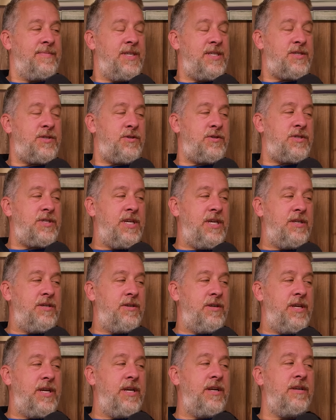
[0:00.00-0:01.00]
It's your
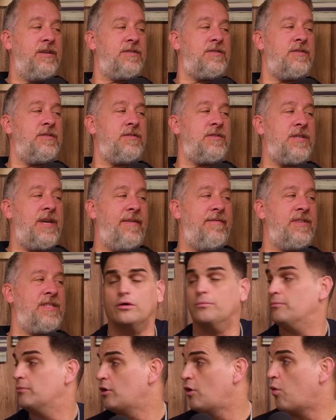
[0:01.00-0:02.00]
senior year, so you're
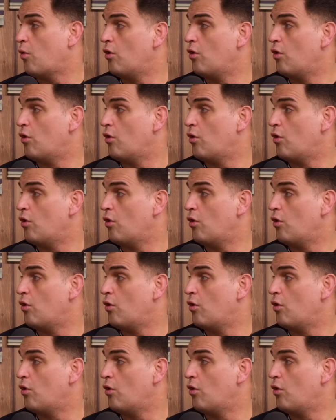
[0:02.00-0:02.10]
17, 18.